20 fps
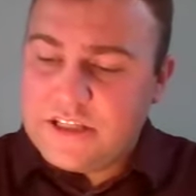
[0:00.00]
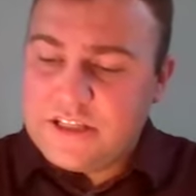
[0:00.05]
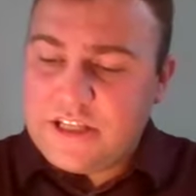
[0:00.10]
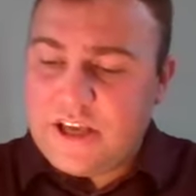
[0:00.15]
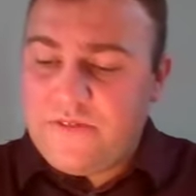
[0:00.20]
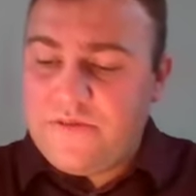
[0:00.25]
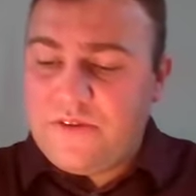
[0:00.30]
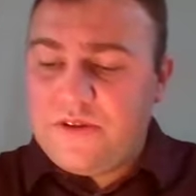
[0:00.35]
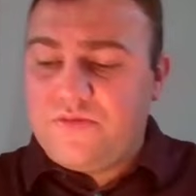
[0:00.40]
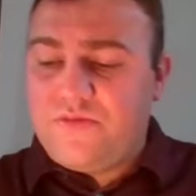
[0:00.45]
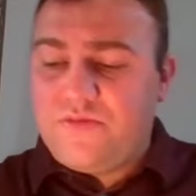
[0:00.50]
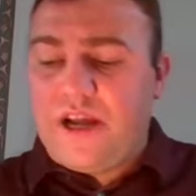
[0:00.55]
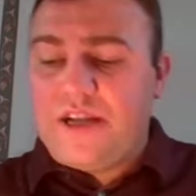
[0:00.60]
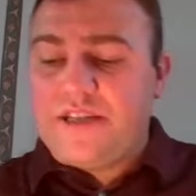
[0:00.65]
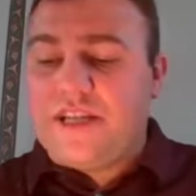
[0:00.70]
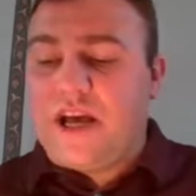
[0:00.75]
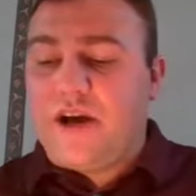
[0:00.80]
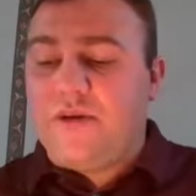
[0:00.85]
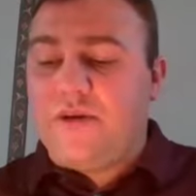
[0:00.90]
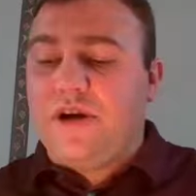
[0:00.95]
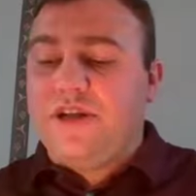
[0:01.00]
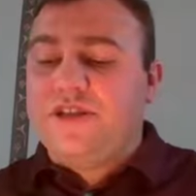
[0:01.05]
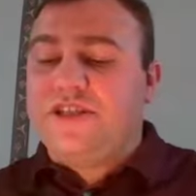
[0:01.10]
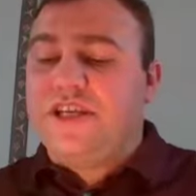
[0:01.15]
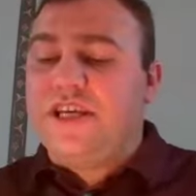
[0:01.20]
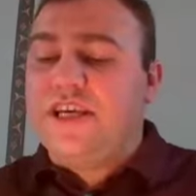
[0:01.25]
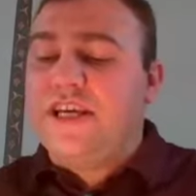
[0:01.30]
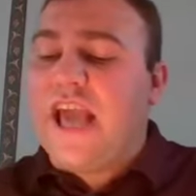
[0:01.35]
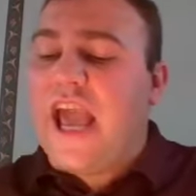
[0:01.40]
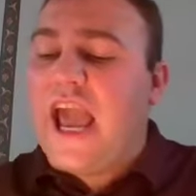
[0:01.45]
David writes how much
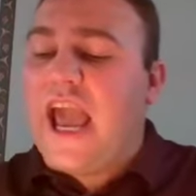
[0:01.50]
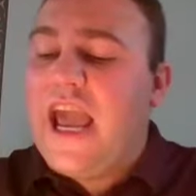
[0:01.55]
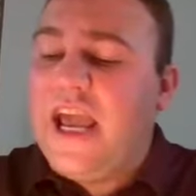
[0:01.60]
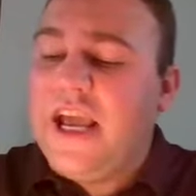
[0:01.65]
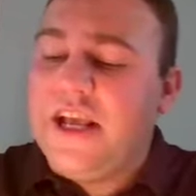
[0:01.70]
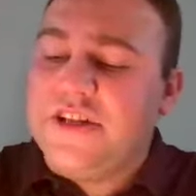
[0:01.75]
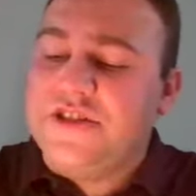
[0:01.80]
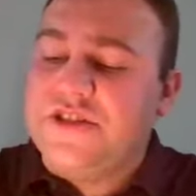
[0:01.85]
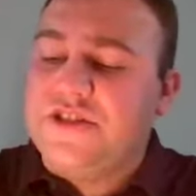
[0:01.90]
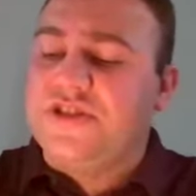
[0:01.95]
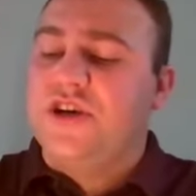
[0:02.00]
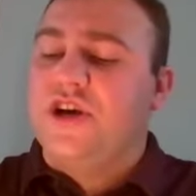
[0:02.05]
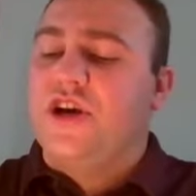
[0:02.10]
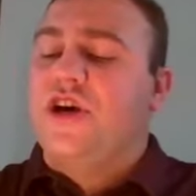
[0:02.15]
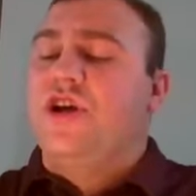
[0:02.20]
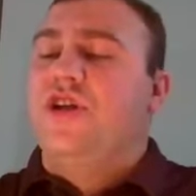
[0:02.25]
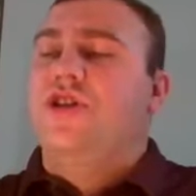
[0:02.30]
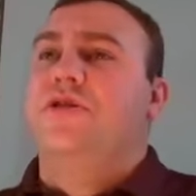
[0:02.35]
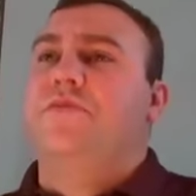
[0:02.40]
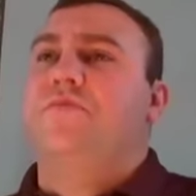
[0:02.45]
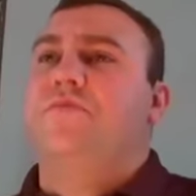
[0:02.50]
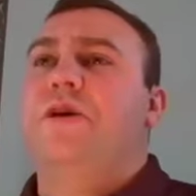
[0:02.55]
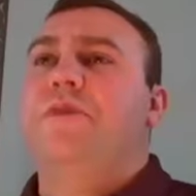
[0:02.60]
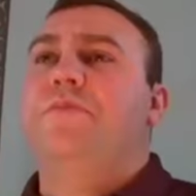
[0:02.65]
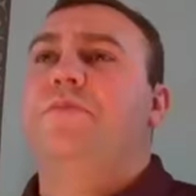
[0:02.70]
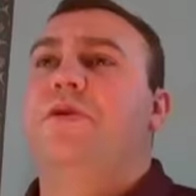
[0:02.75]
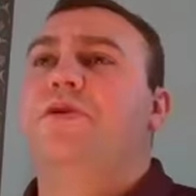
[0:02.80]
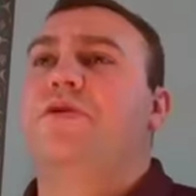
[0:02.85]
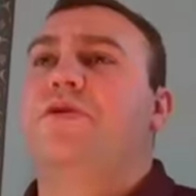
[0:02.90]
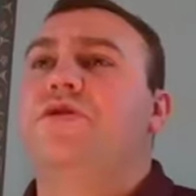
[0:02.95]
he hates the
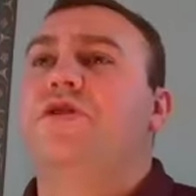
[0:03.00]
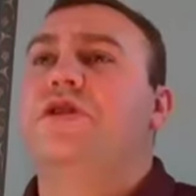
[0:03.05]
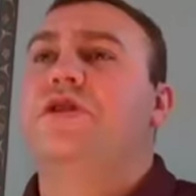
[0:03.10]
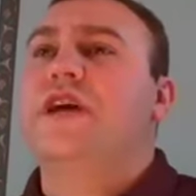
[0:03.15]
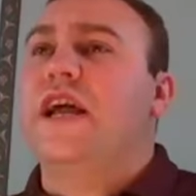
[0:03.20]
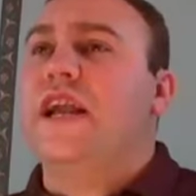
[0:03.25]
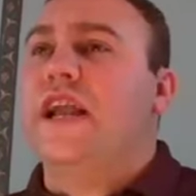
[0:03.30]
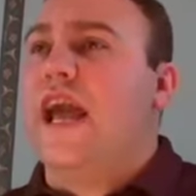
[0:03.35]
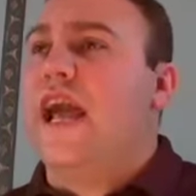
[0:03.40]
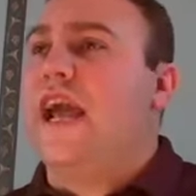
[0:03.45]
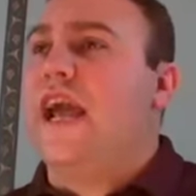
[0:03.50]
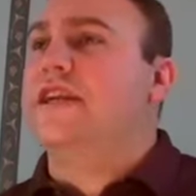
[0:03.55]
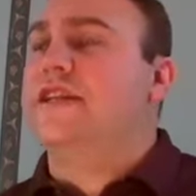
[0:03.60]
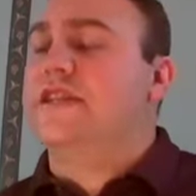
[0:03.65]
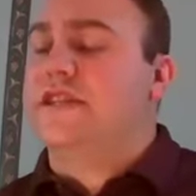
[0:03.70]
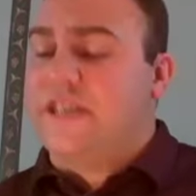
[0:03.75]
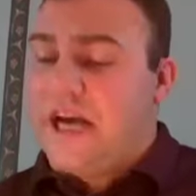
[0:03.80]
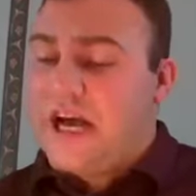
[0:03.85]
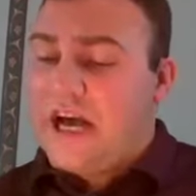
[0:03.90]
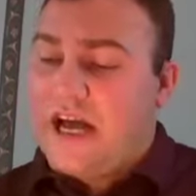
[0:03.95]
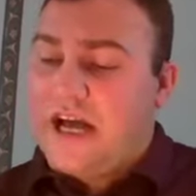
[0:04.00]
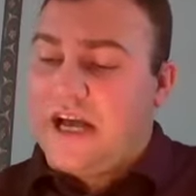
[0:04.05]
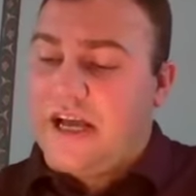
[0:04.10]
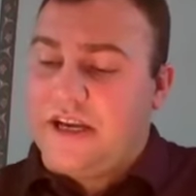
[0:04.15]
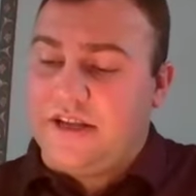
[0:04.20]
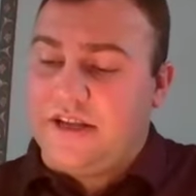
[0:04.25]
people that hate God.